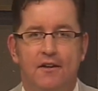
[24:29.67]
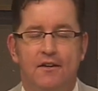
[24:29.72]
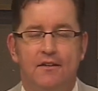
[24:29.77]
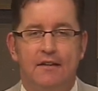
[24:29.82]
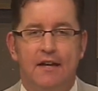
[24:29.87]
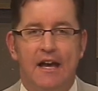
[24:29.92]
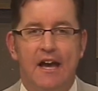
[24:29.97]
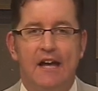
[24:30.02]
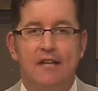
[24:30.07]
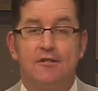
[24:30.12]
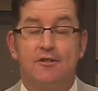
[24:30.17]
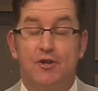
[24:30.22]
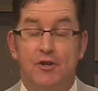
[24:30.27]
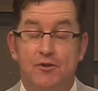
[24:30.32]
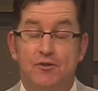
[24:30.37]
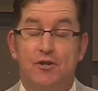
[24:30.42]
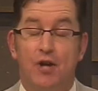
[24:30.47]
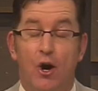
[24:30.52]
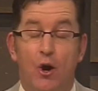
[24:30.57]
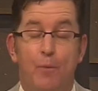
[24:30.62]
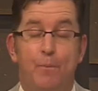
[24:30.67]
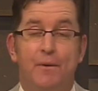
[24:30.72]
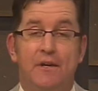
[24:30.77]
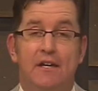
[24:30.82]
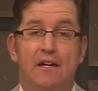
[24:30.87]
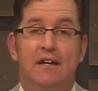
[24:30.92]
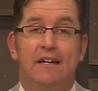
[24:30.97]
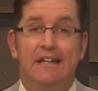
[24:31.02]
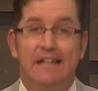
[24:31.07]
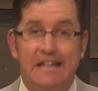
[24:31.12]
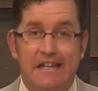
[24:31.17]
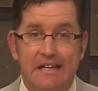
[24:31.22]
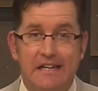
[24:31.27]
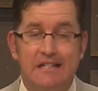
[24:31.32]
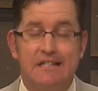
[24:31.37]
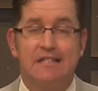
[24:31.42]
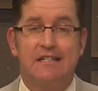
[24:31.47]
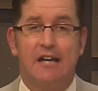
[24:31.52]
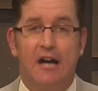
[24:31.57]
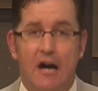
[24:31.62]
Yes, utopia
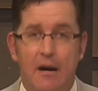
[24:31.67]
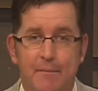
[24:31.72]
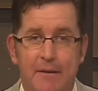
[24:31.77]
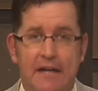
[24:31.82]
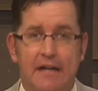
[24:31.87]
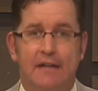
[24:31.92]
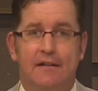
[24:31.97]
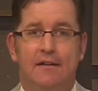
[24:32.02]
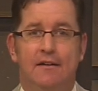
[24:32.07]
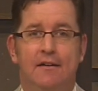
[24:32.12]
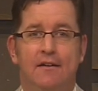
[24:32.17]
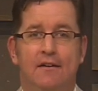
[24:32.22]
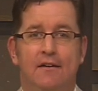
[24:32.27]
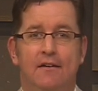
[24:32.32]
is coming.